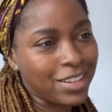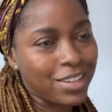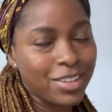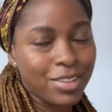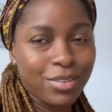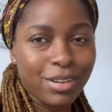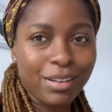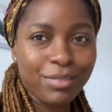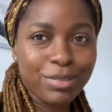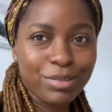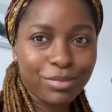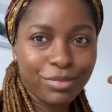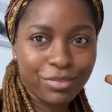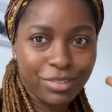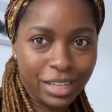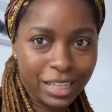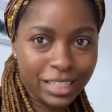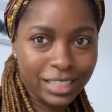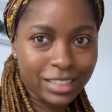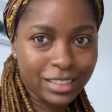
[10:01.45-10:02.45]
you have to
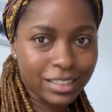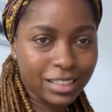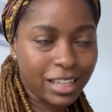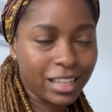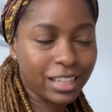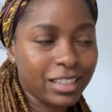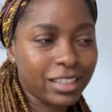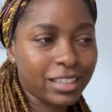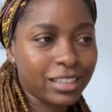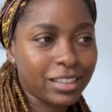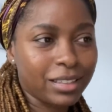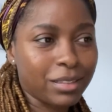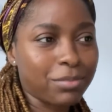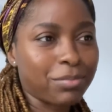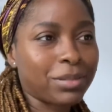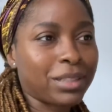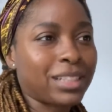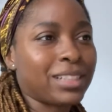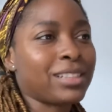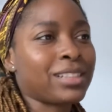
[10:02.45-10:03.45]
find like the
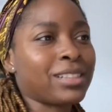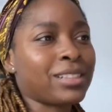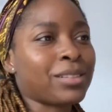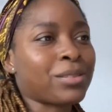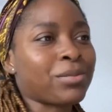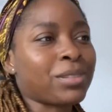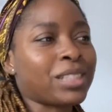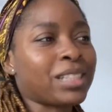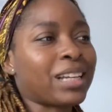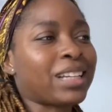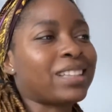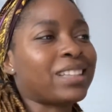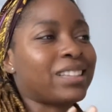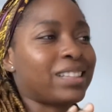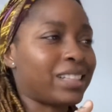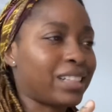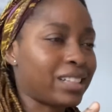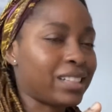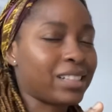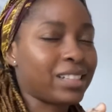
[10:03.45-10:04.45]
places which are
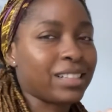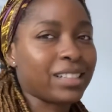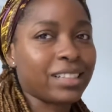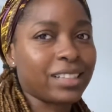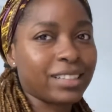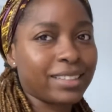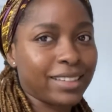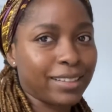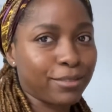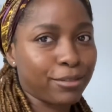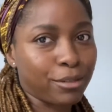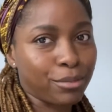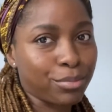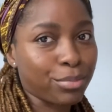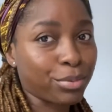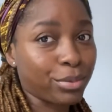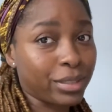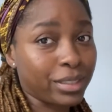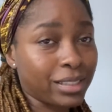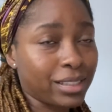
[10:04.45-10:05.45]
designated for
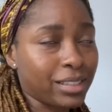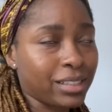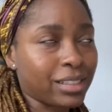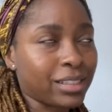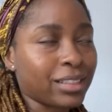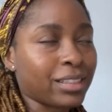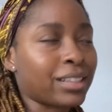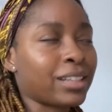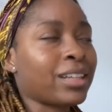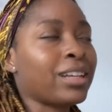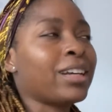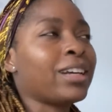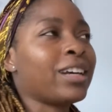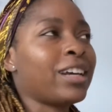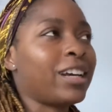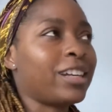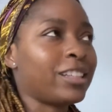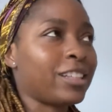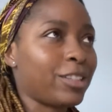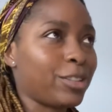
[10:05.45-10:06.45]
printing,
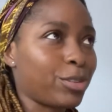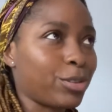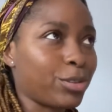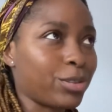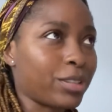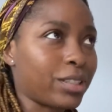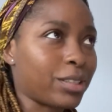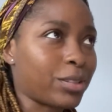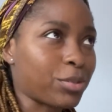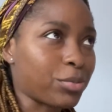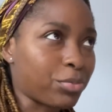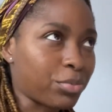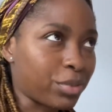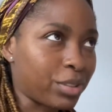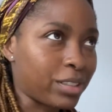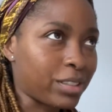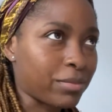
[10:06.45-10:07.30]
and then you go there to print.